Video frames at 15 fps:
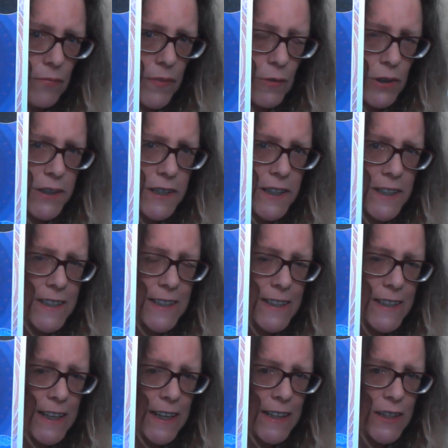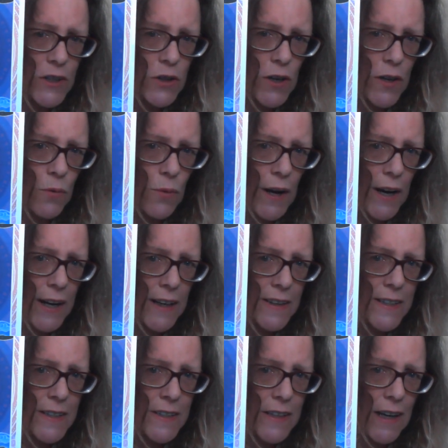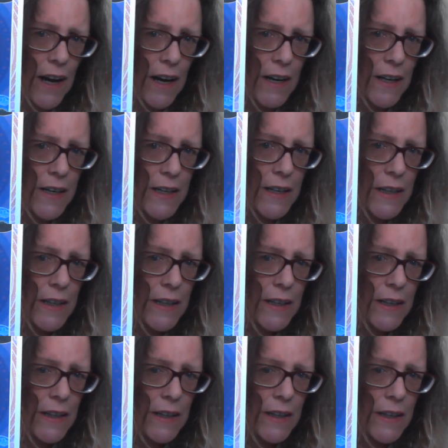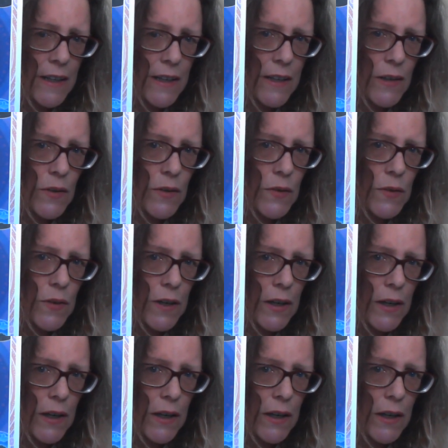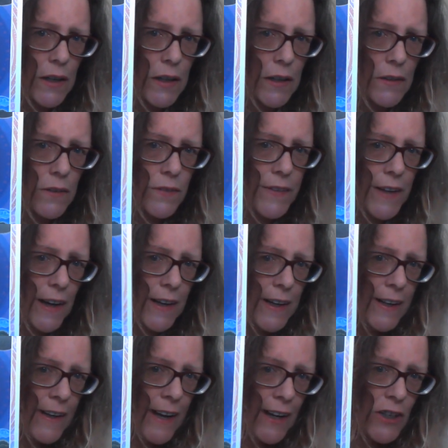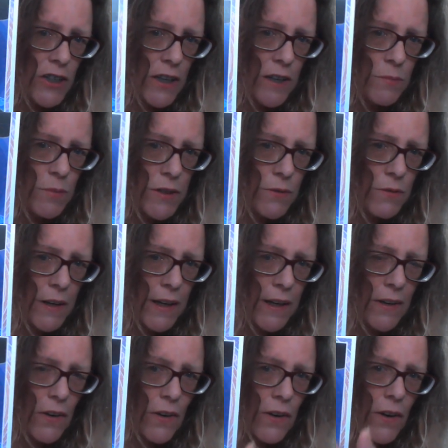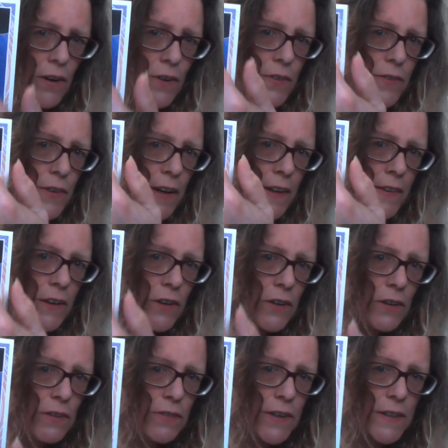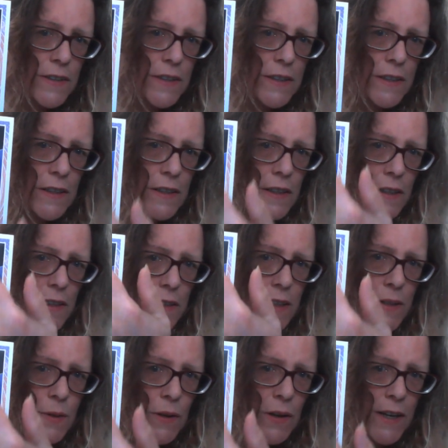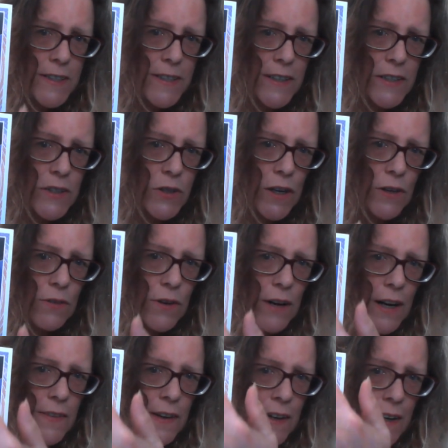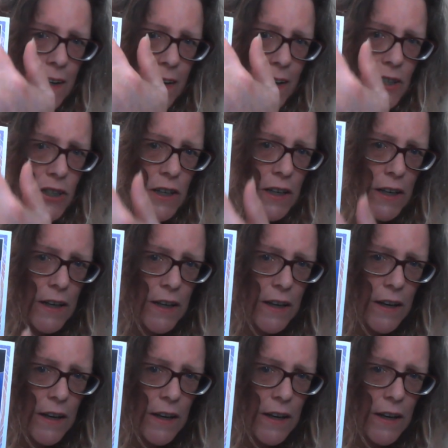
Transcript: What do you see straight away in this card? Wow, that connection between Earth and the universe. That's what I see straight away, the connection,